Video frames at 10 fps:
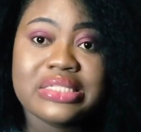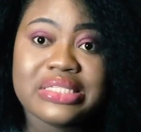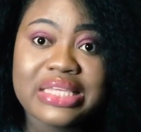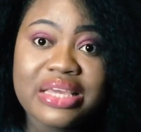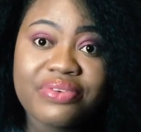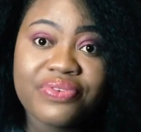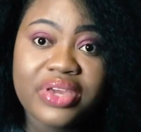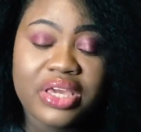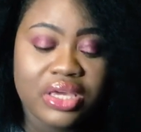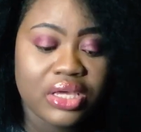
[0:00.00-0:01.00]

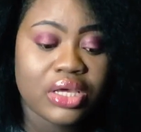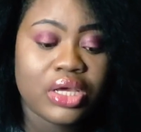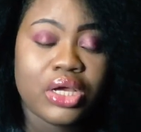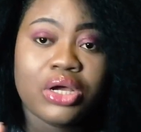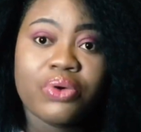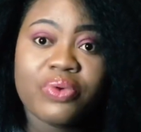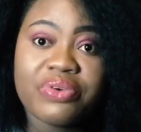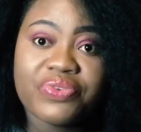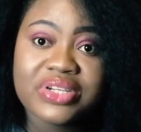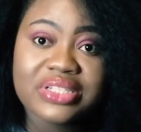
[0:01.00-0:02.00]
CV,
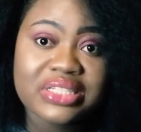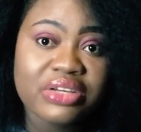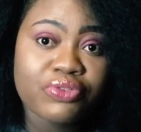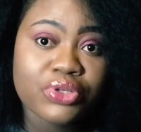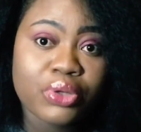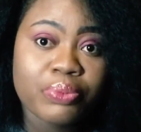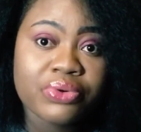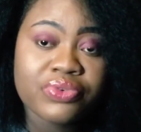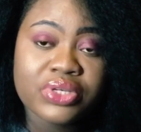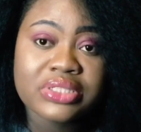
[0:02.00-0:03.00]
reference letter from your
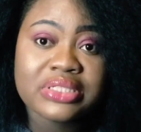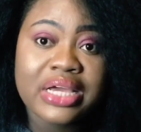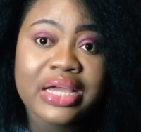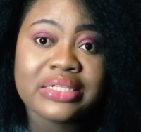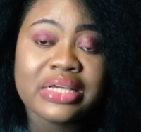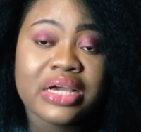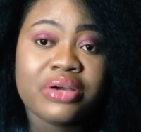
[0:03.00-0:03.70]
previous site,